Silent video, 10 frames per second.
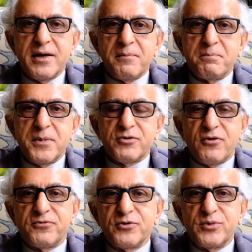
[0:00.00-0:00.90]
but
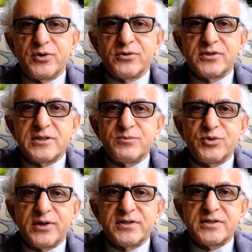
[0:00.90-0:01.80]
often we don't seem to
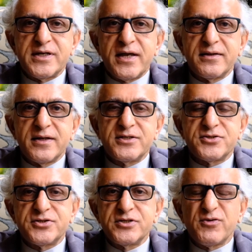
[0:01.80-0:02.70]
understand the
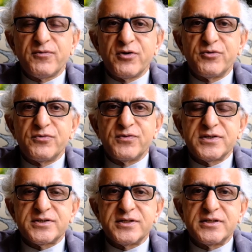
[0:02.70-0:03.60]
histories of our
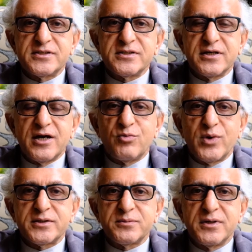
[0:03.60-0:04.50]
universities and
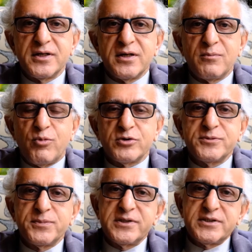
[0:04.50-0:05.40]
what
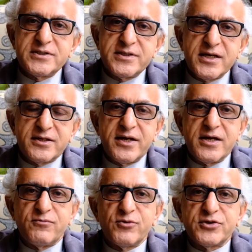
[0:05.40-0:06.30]
possibilities they
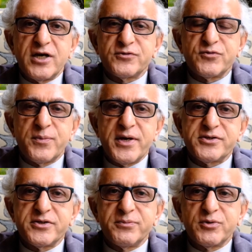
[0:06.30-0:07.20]
create for
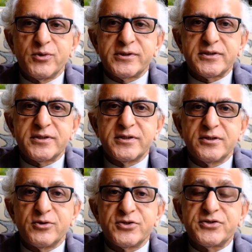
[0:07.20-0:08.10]
transformation, but what
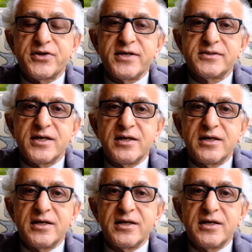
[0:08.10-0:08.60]
constraints and